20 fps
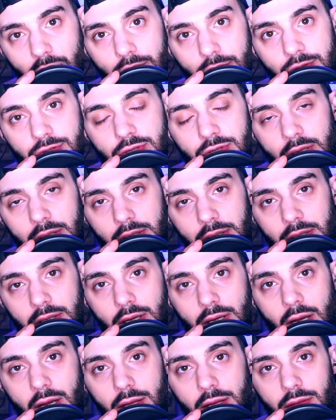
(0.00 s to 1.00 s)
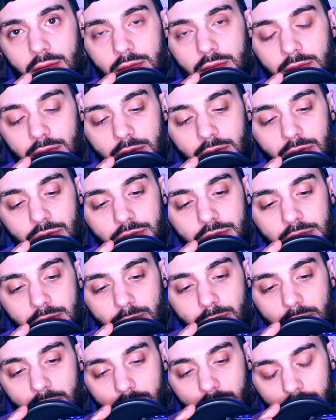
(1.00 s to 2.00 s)
usually I don't use
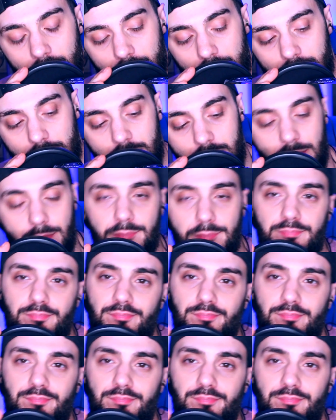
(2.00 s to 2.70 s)
it because